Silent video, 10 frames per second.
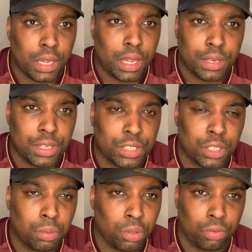This is the
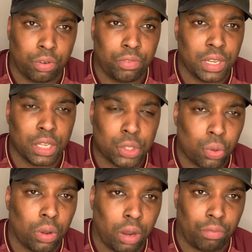beautiful thing. It's
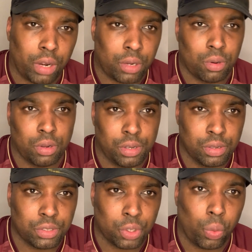all on record.
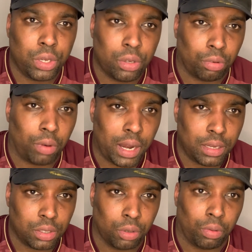So when you're right,
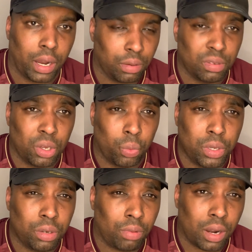you're right. When
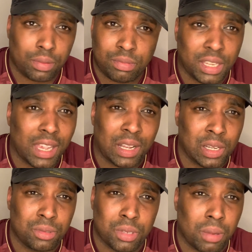you're wrong, you get
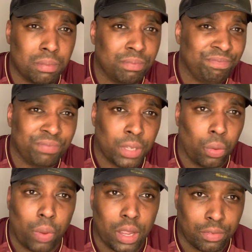clipped up,
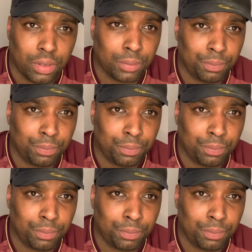whatever.